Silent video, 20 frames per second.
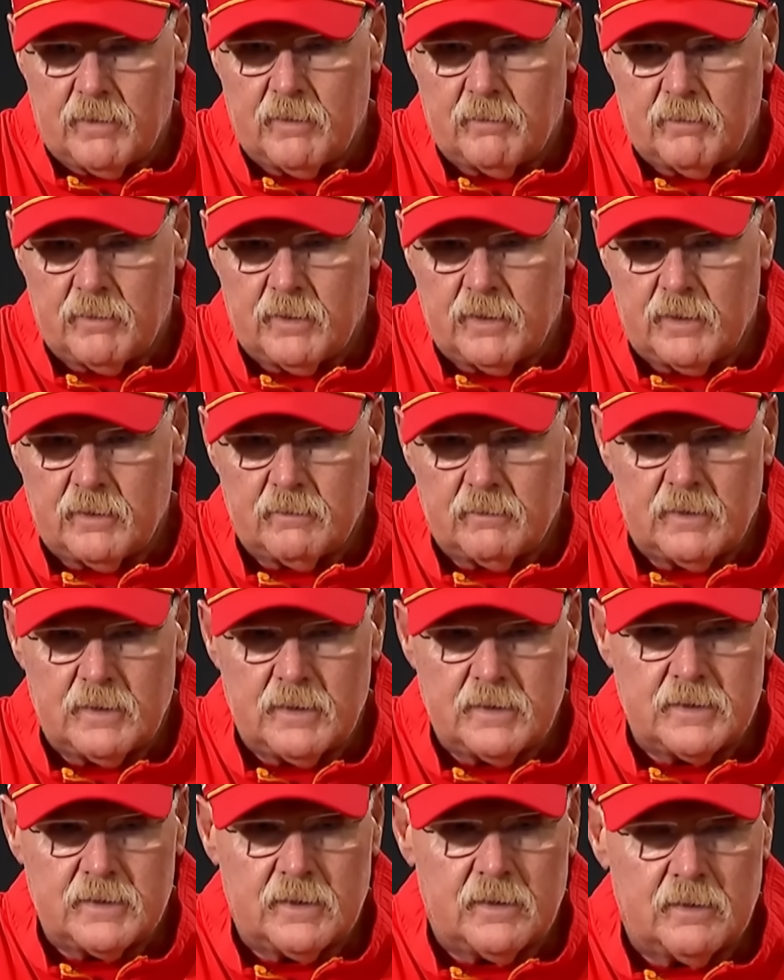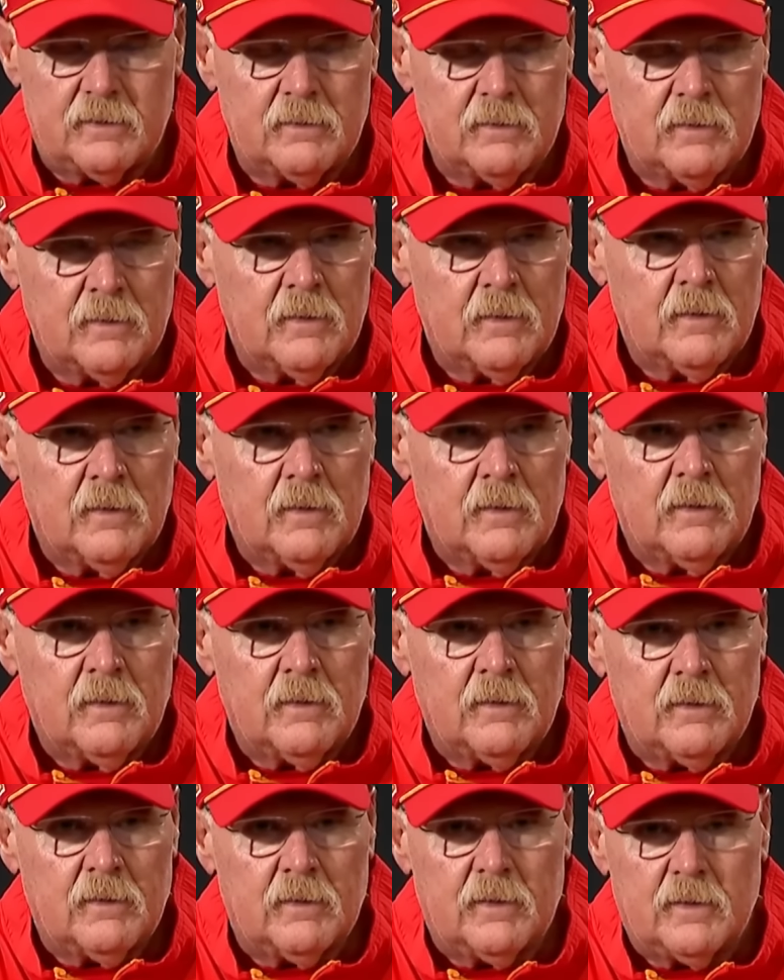But he, he's a
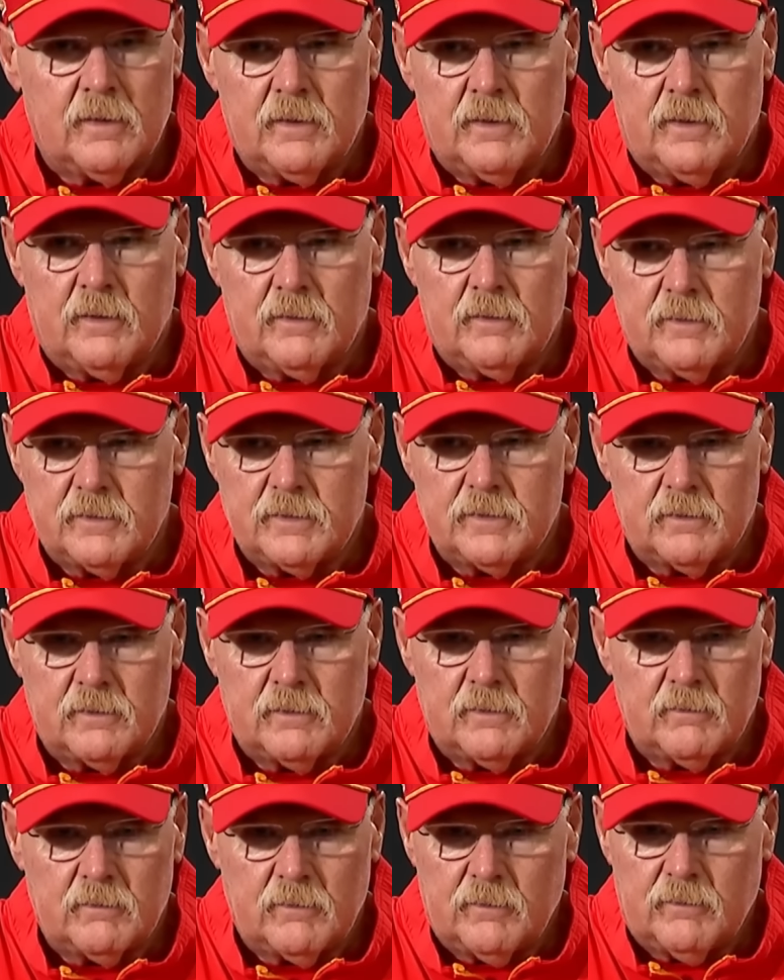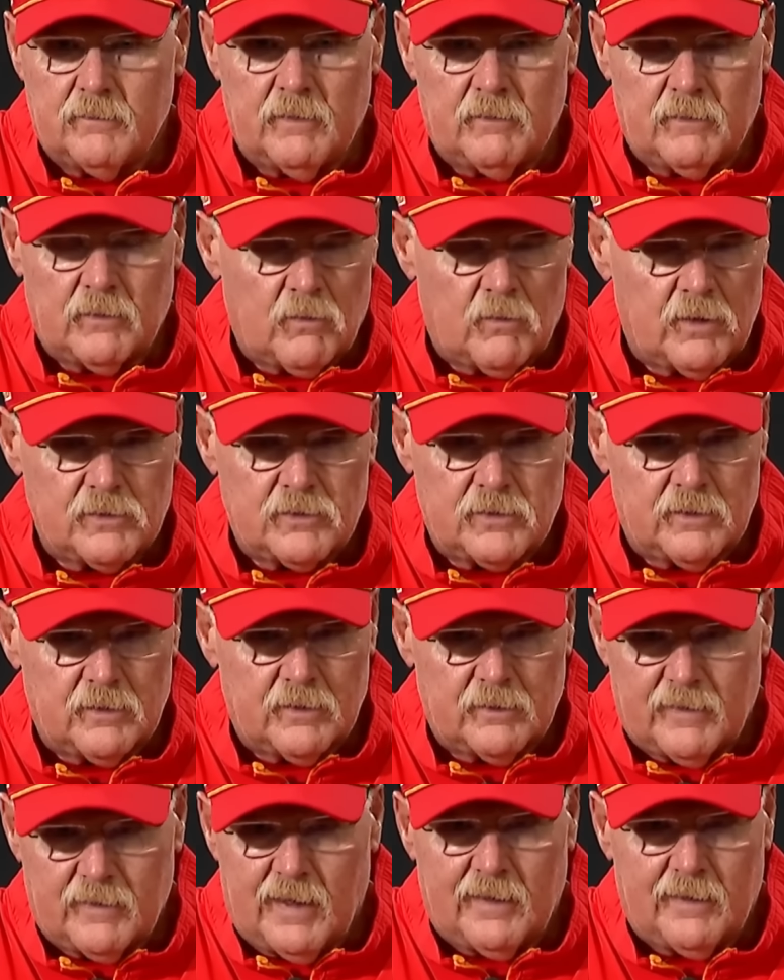you know, we've never questioned the
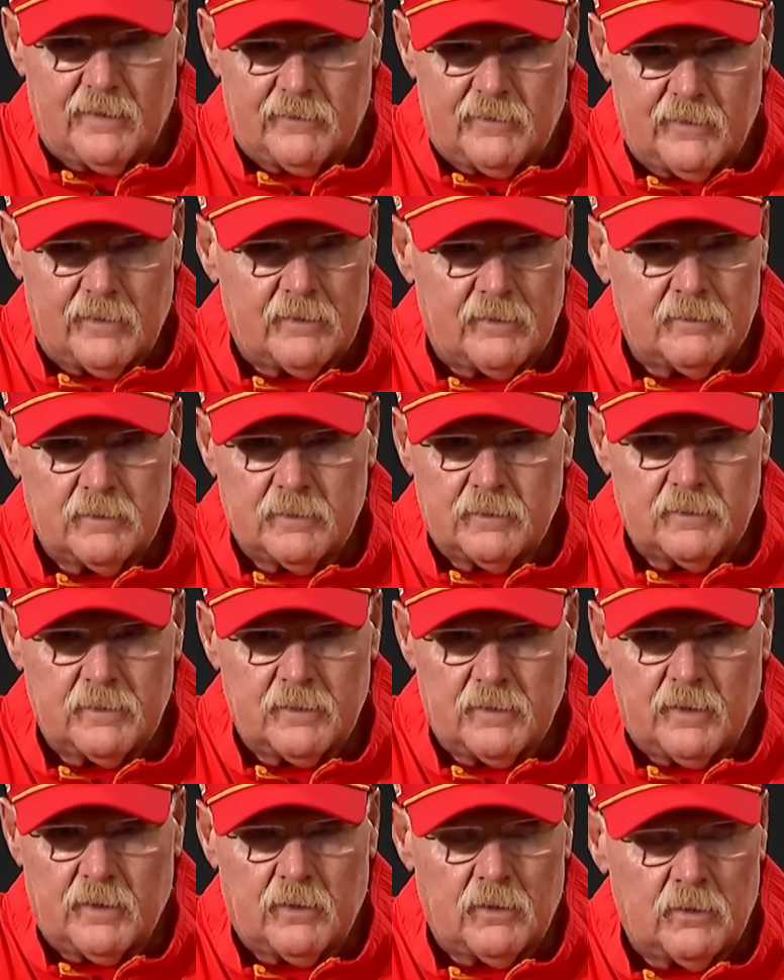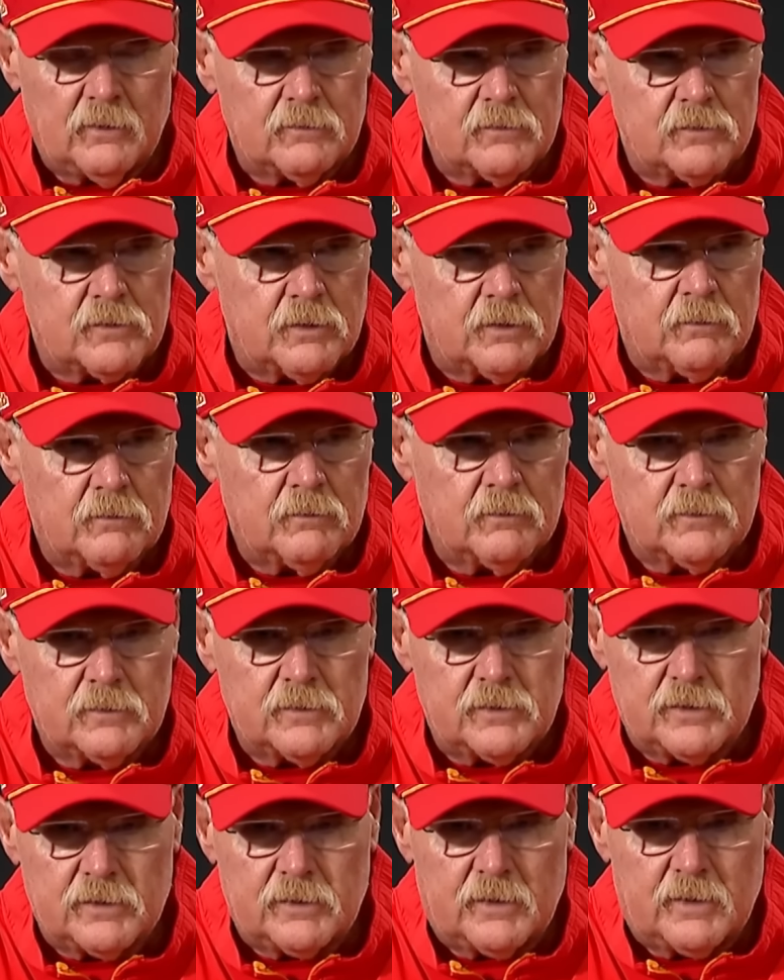talent there at all. So it's
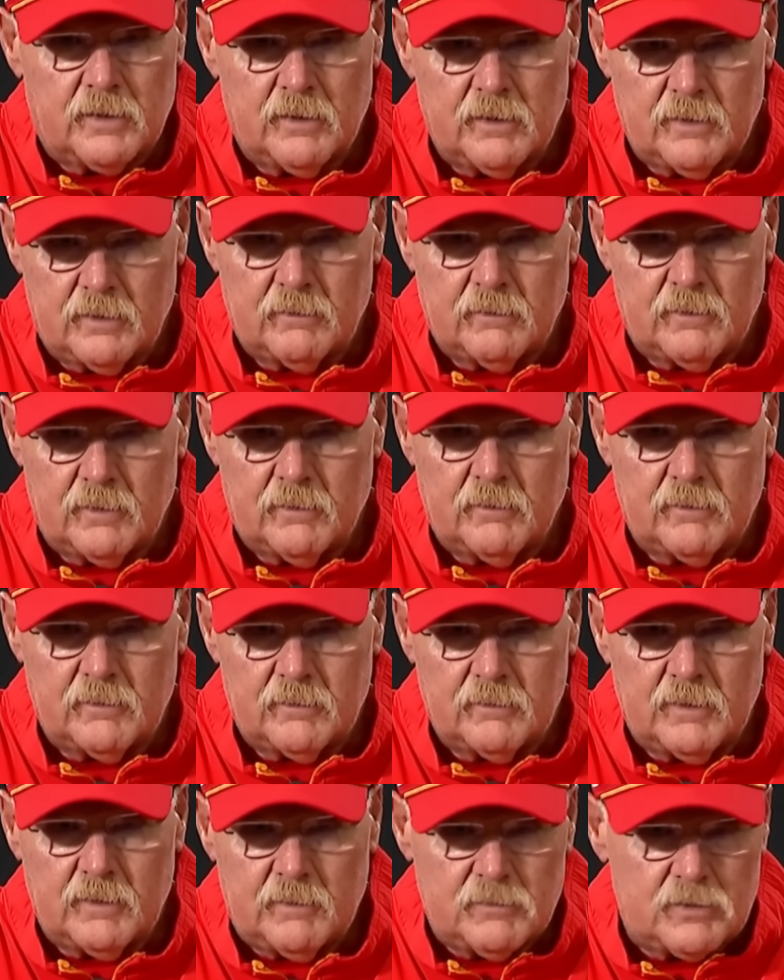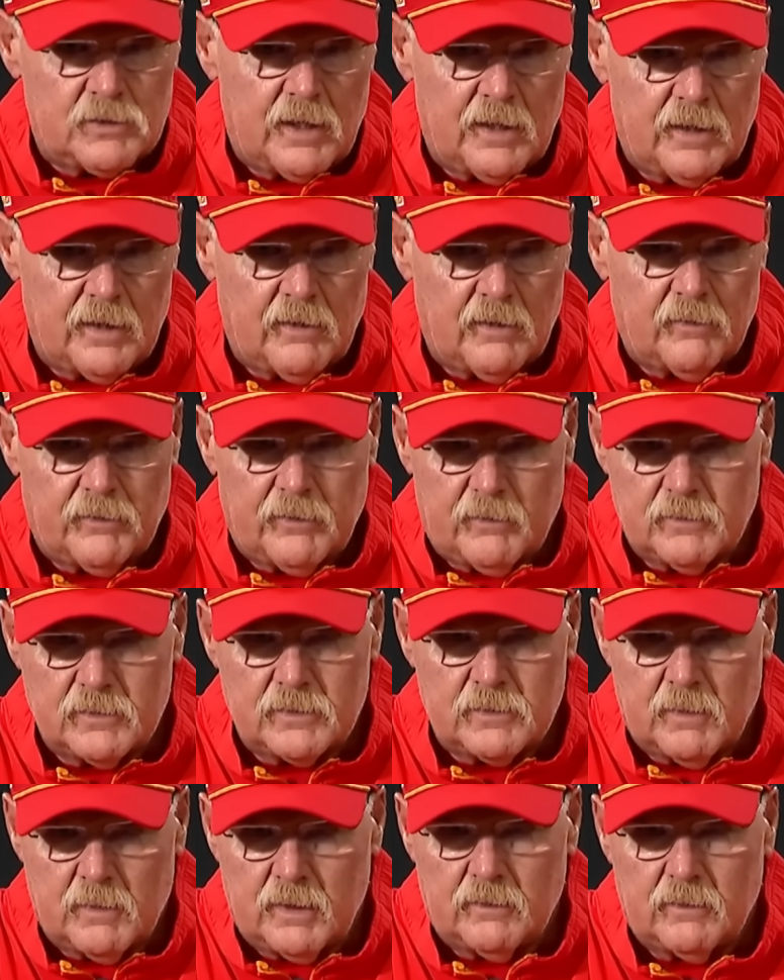just uh, him staying healthy was the
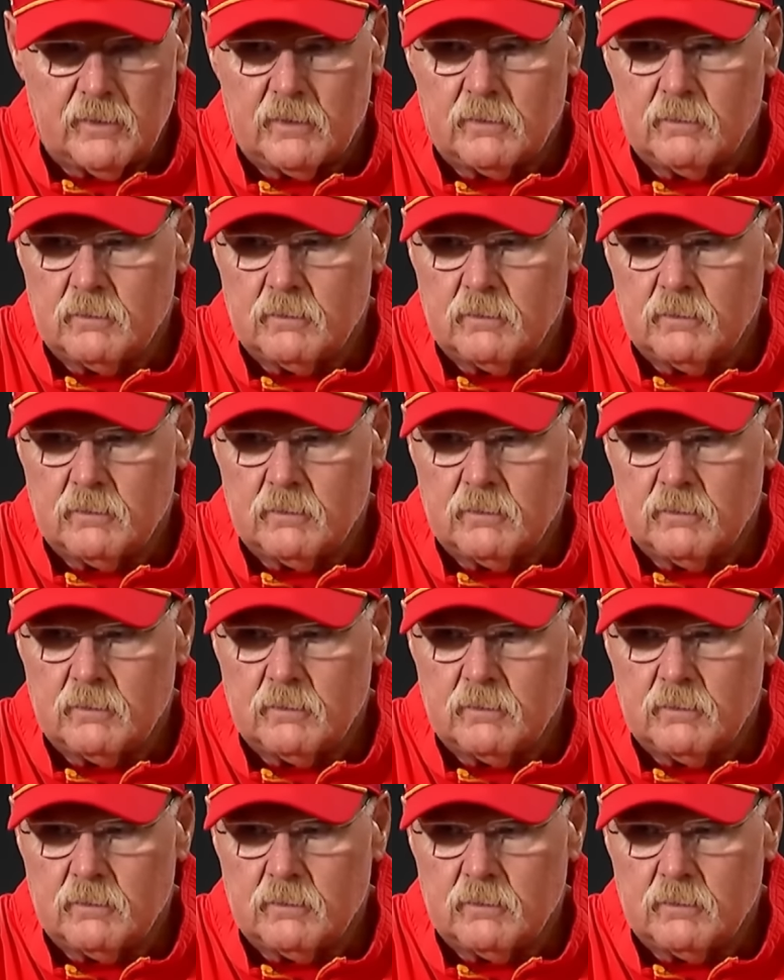main thing.